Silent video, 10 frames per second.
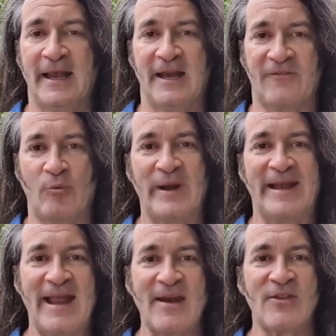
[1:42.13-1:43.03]
If we
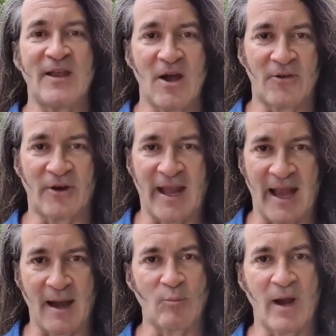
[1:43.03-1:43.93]
get the other
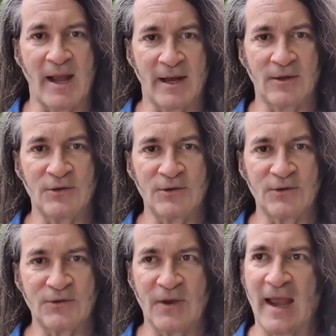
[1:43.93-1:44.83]
camera
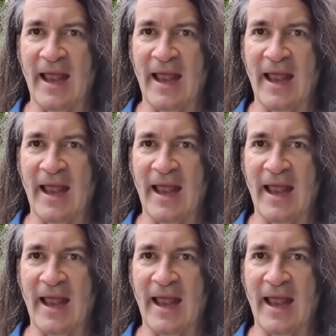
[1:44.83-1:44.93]
angles